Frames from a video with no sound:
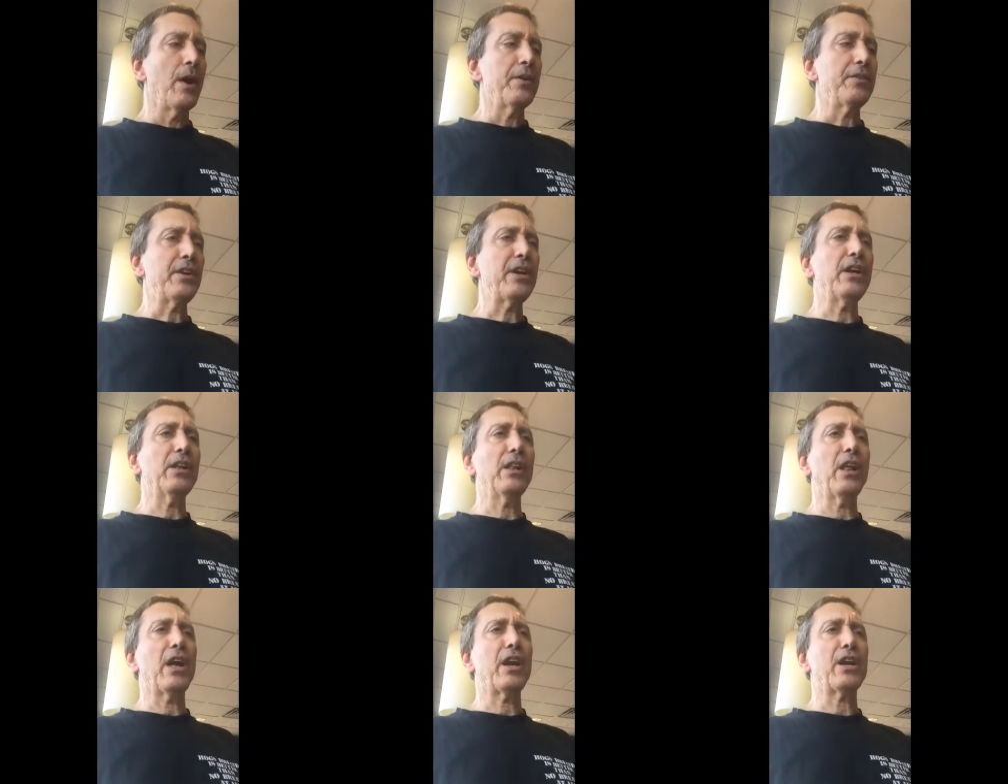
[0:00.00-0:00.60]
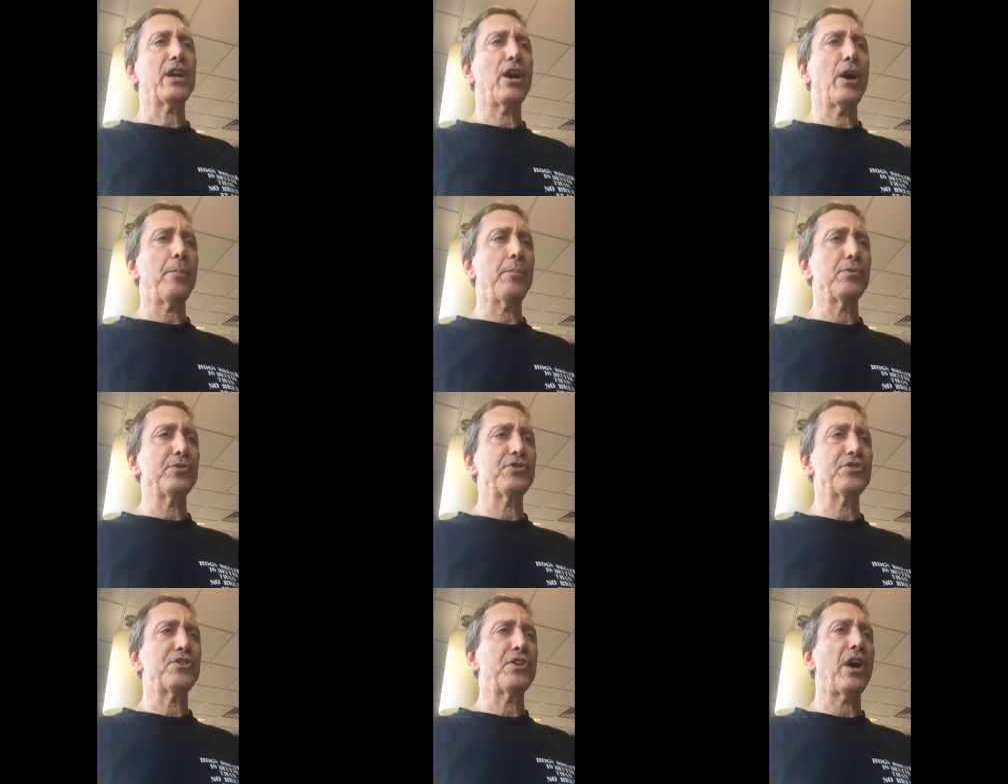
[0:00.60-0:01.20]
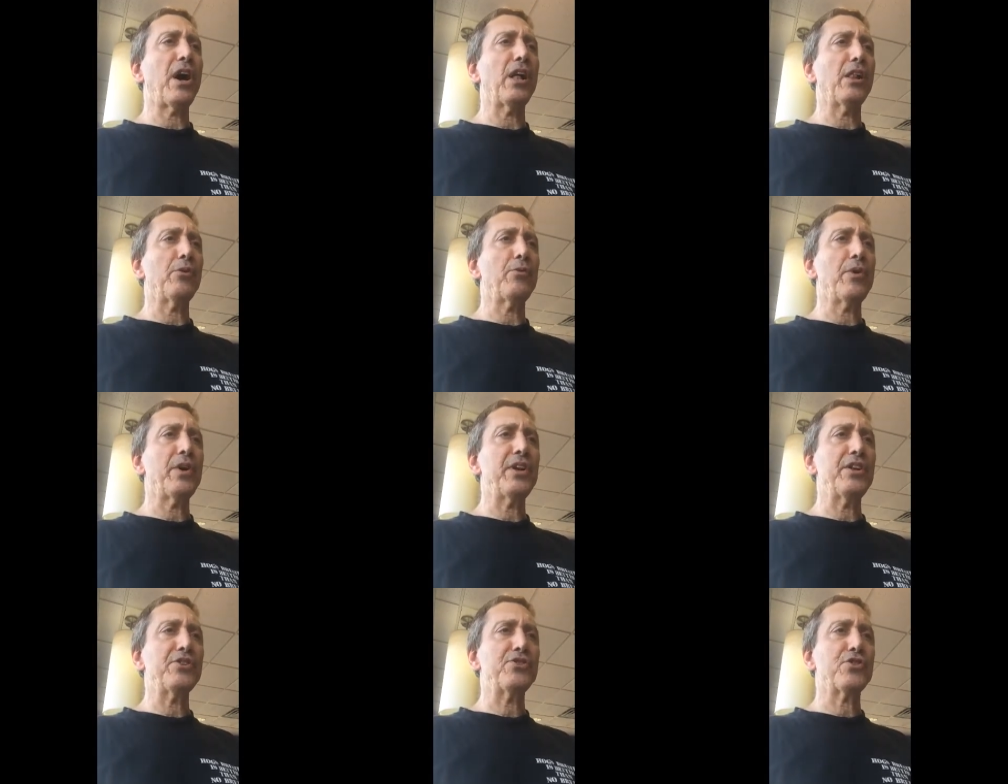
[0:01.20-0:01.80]
I think a lot of couples
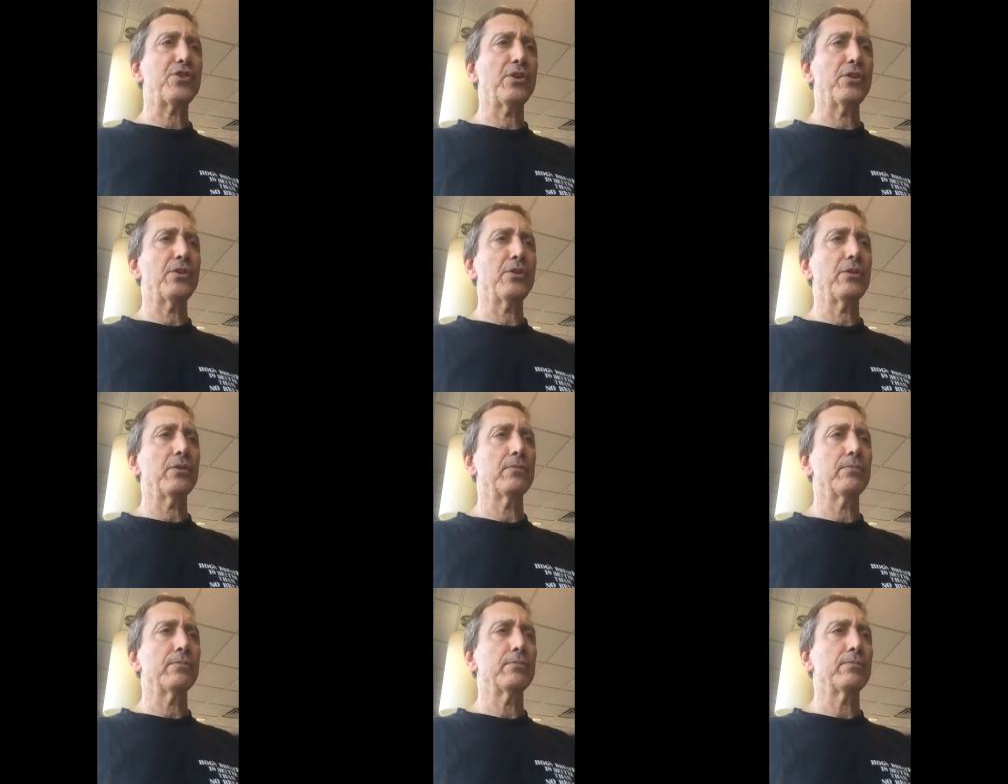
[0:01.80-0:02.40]
tolerate each other.